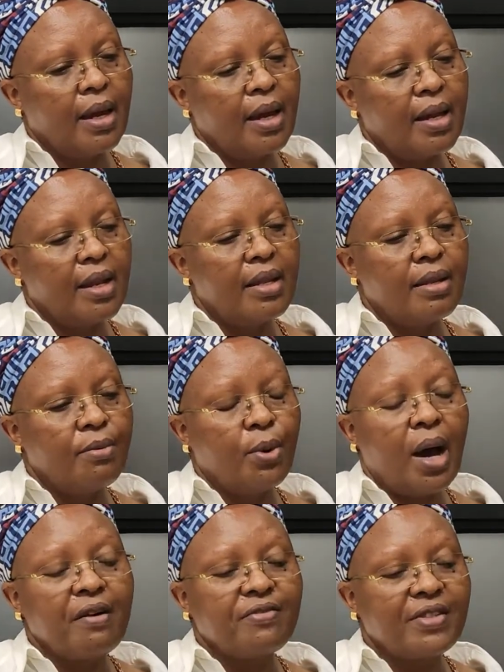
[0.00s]
And
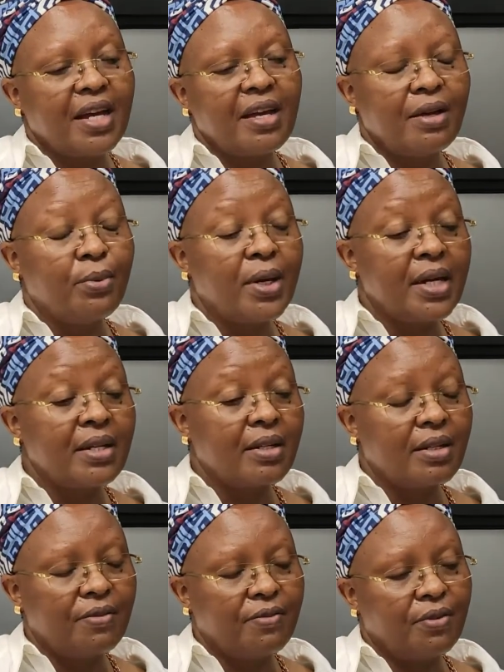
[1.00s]
after he
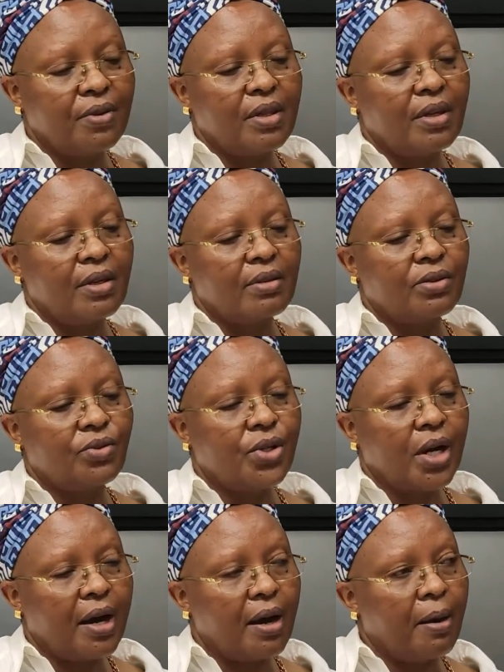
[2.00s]
went for the
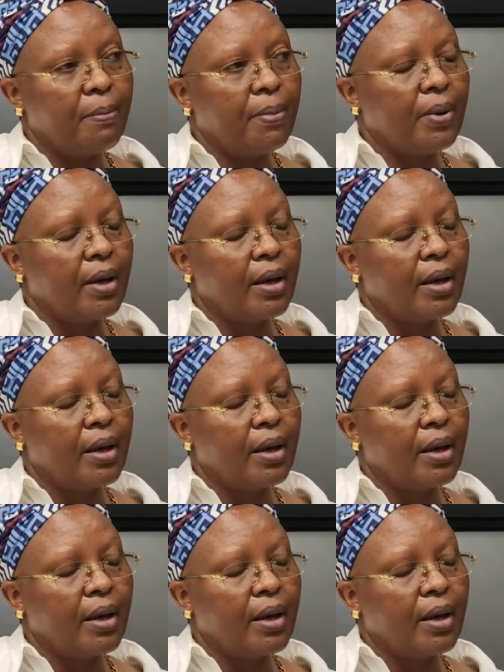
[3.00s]
checkup,